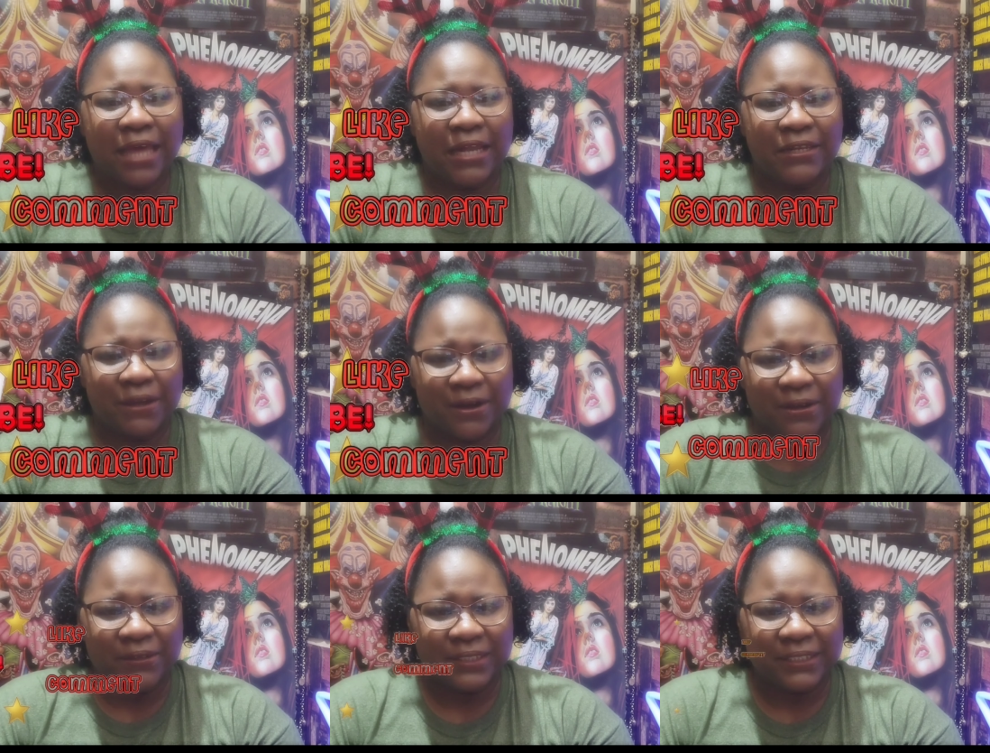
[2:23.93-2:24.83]
Speaker 1: That
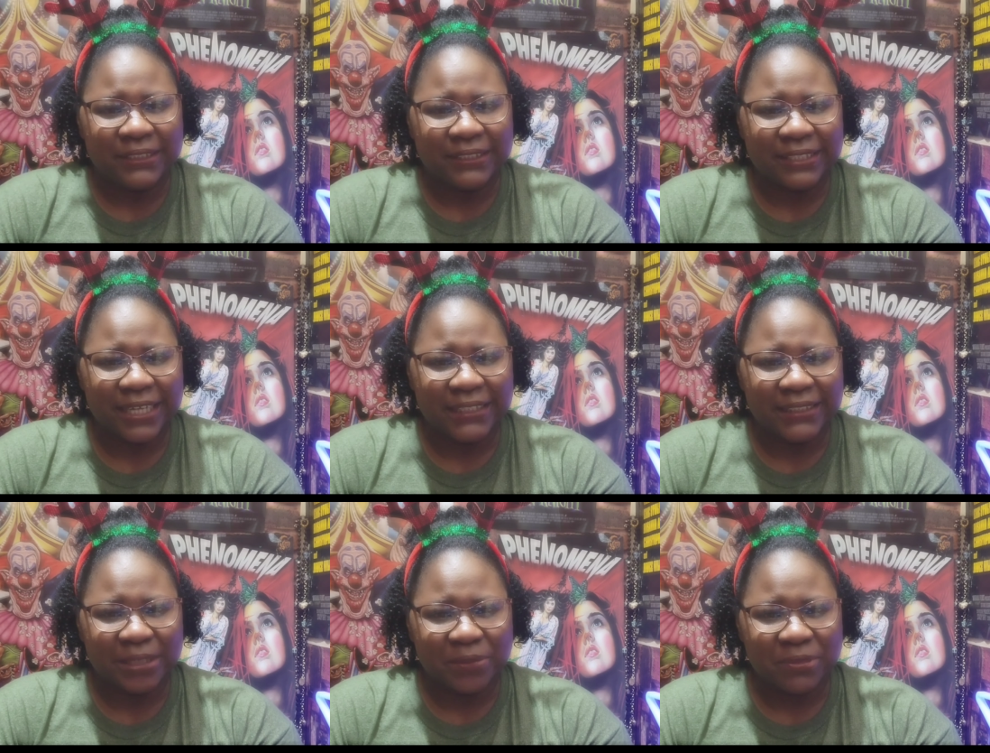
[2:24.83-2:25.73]
doll needs to
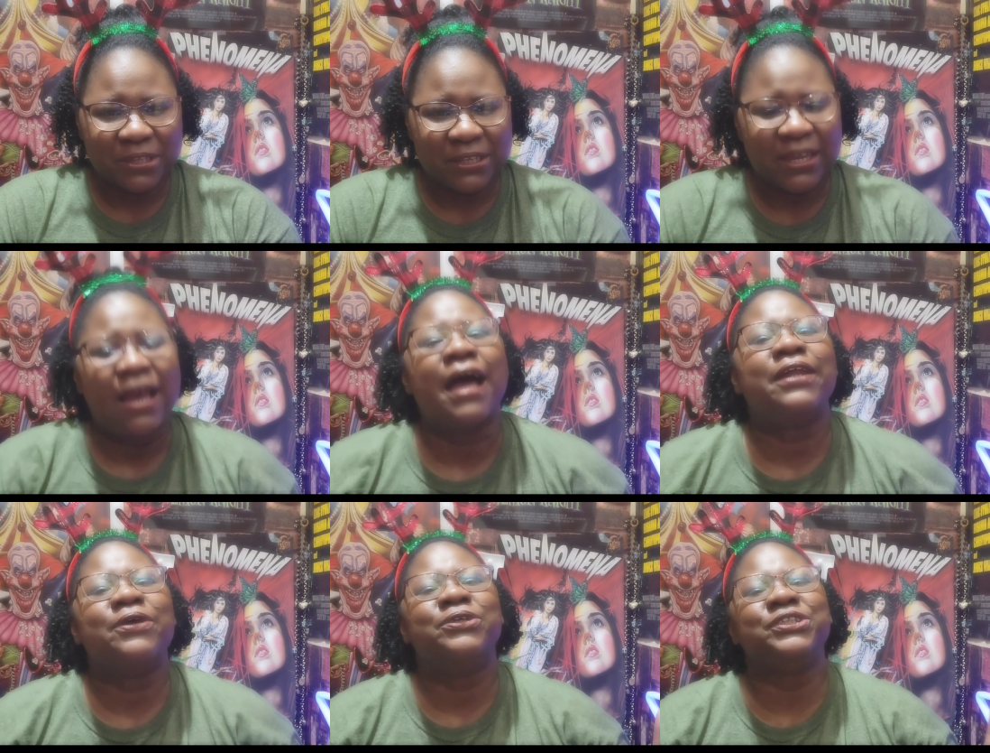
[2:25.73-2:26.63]
take something.
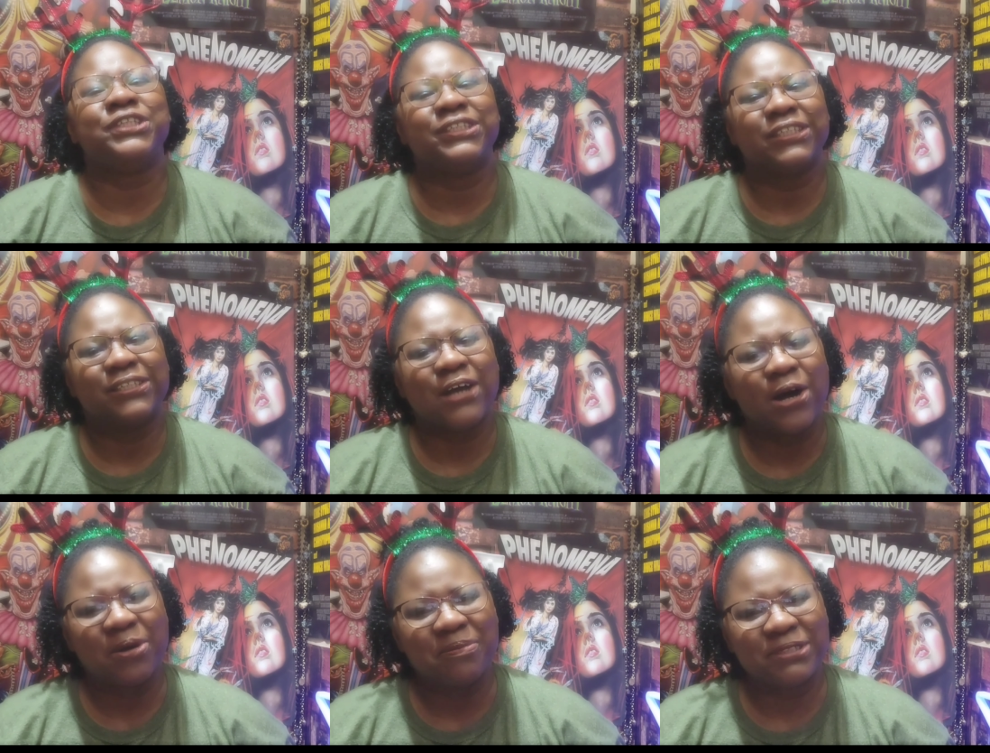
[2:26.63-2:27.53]
I know she's a
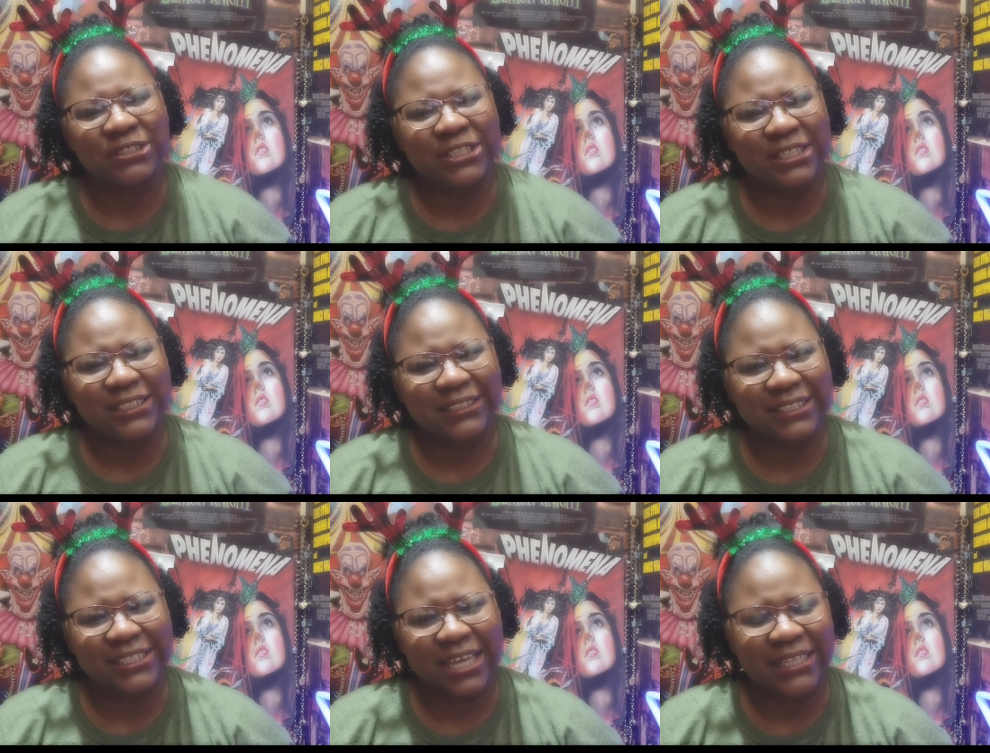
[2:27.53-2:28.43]
doll, but she needs
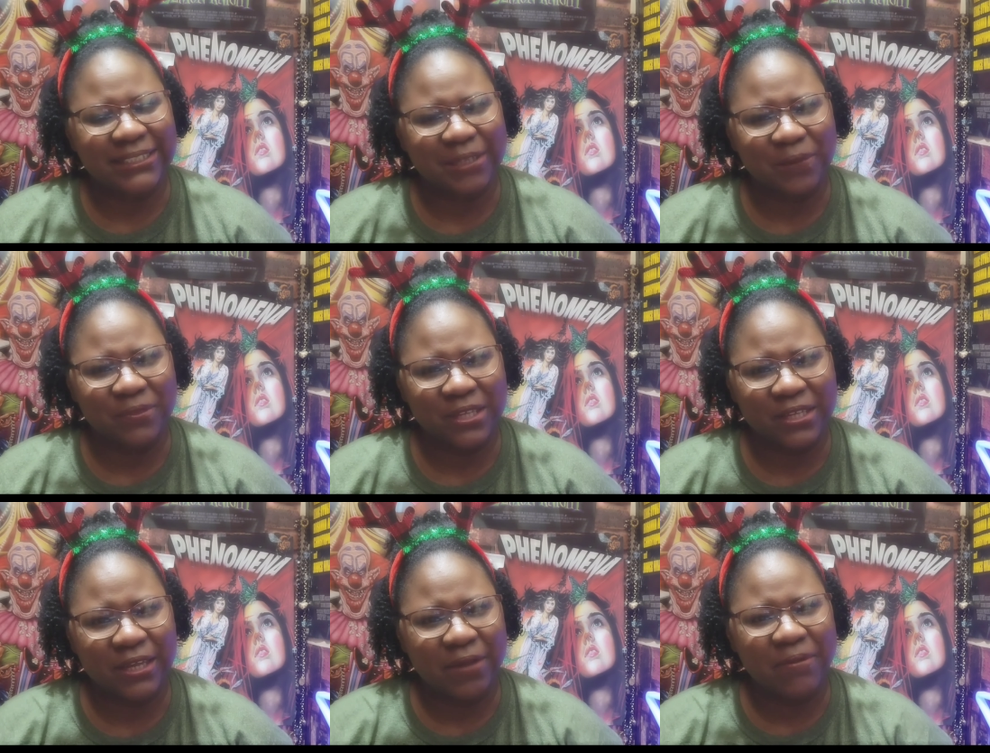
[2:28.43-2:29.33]
to take
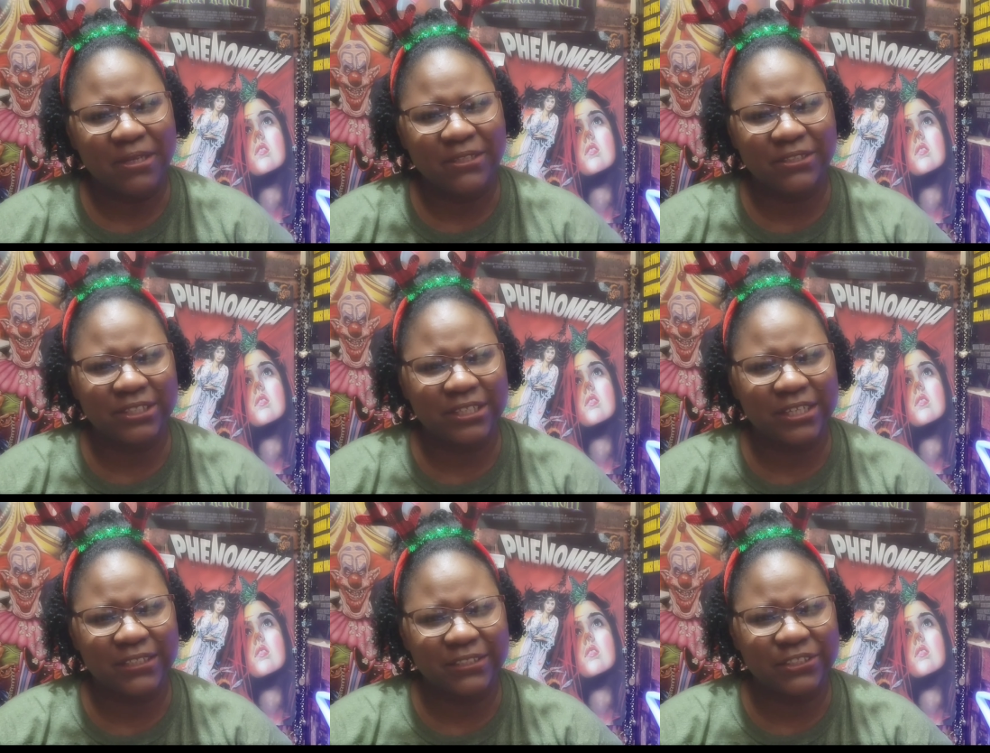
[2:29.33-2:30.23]
something. I mean, she
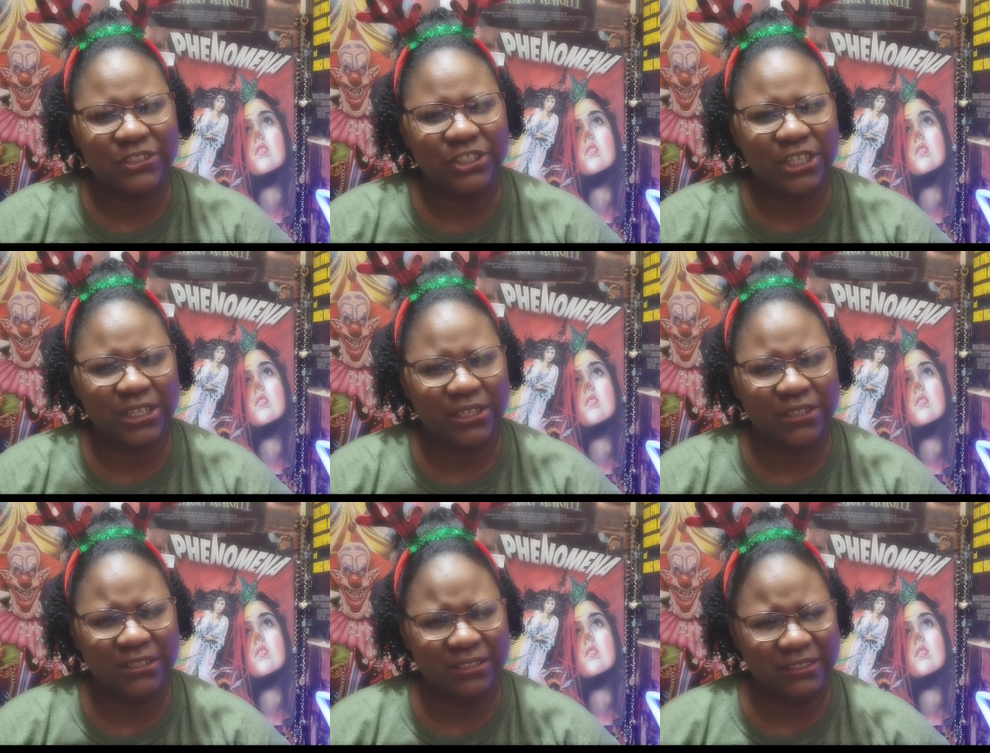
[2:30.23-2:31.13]
needs to chill.
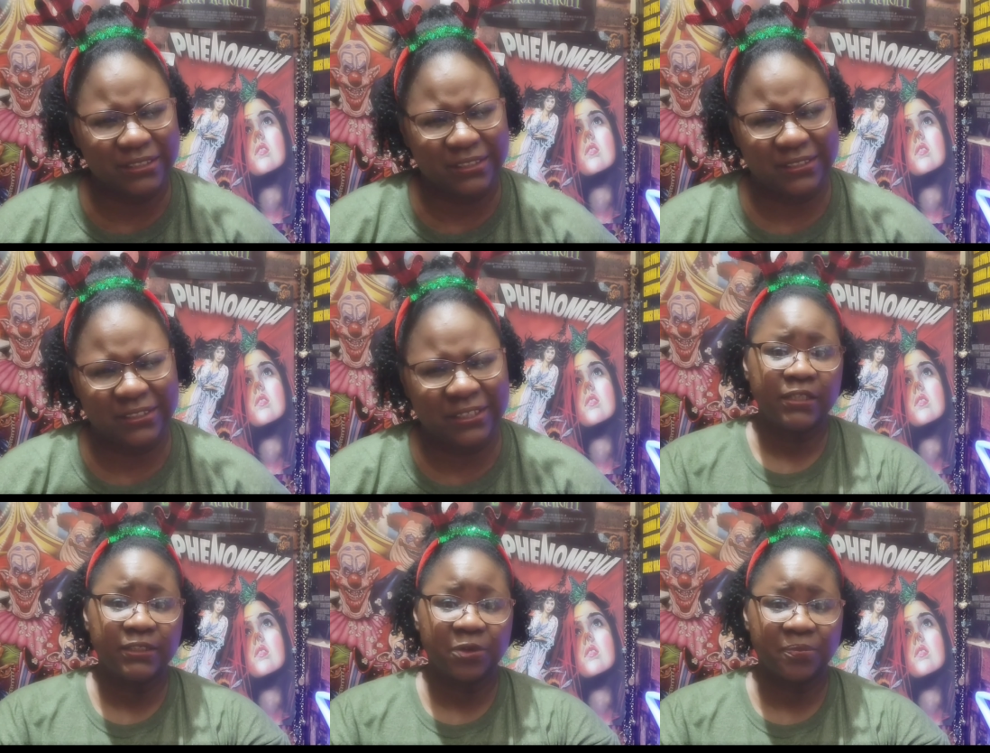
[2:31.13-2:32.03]

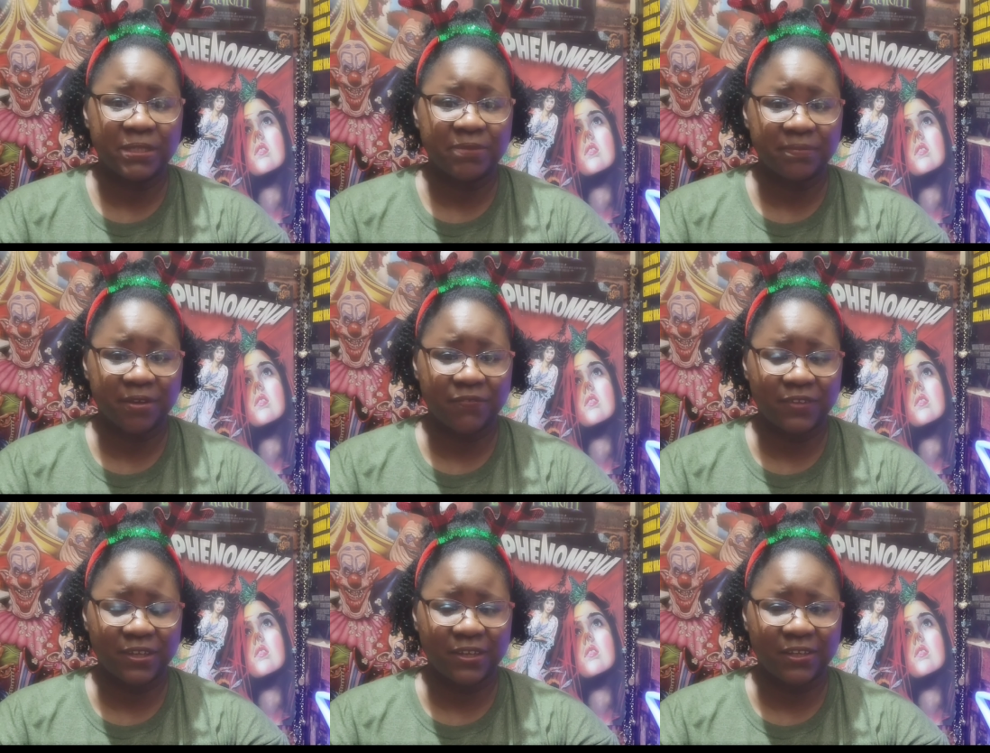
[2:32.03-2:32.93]
So Miss
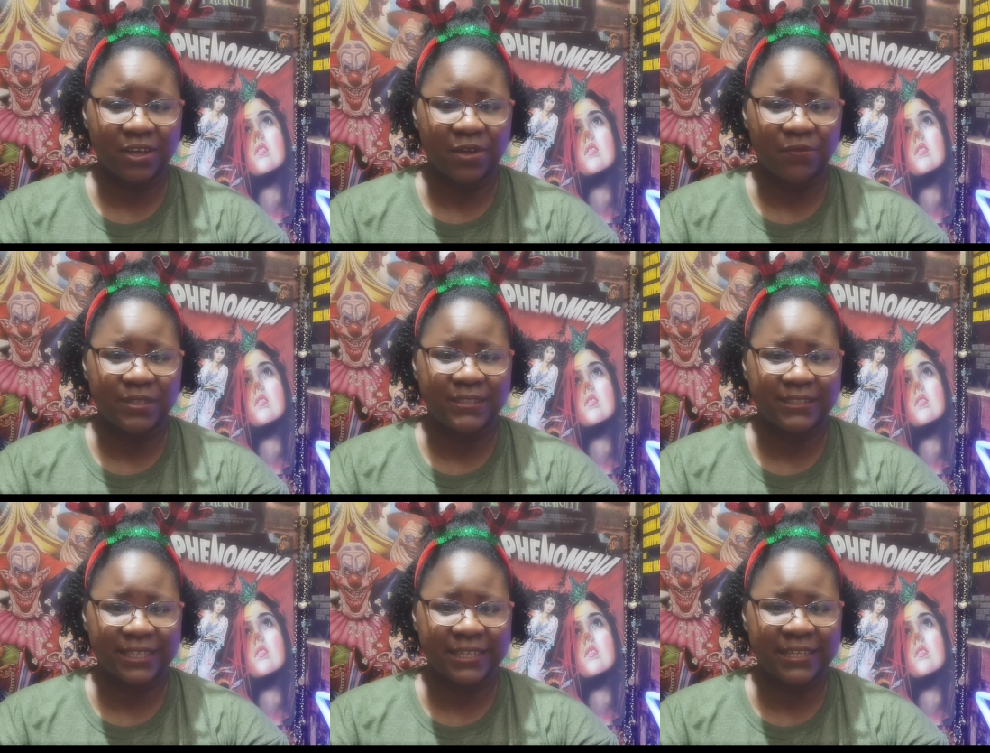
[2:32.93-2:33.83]
Muffet, along with
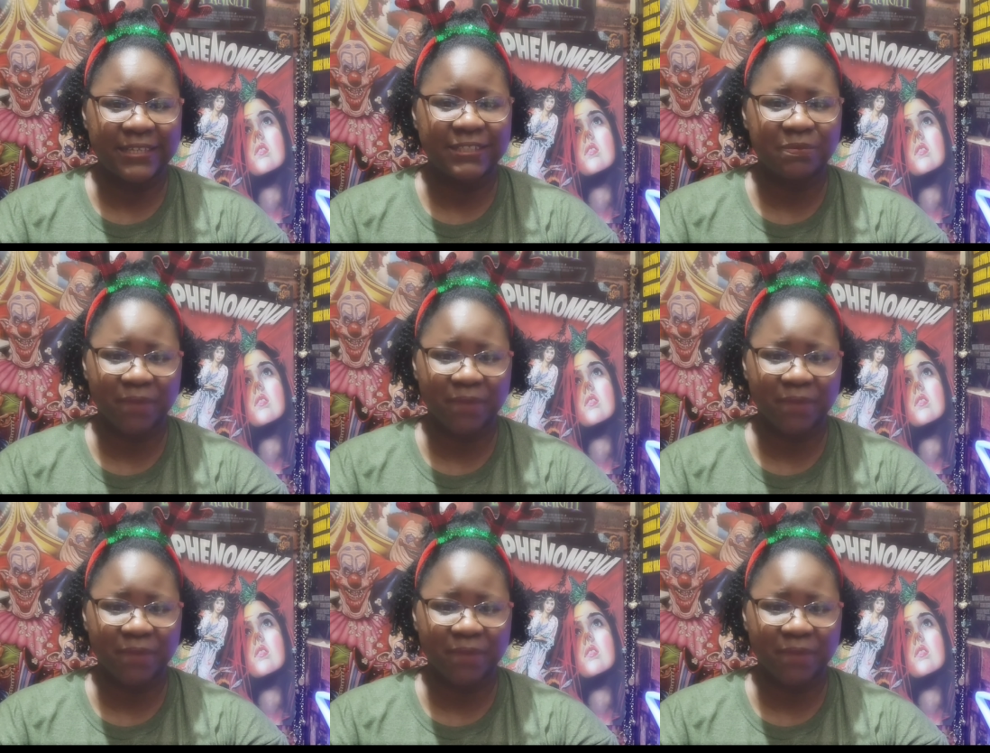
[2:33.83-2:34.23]
Sydney the